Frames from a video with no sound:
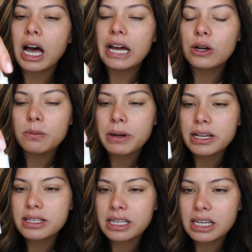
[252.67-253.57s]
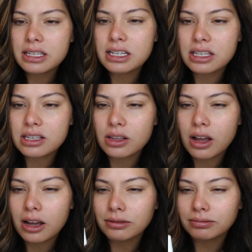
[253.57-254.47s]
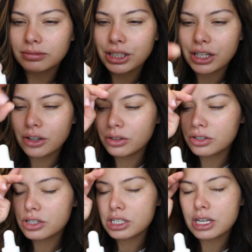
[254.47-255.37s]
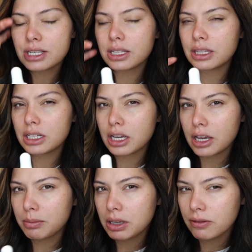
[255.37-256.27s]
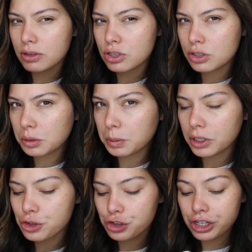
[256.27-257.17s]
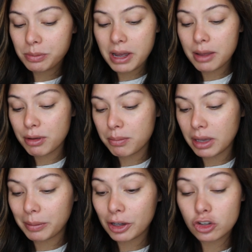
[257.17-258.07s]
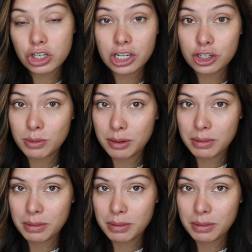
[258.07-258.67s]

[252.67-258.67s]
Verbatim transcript: I don't buy skin tints a lot. You know, there is not something I'm super intrigued by, but maybe I'll change my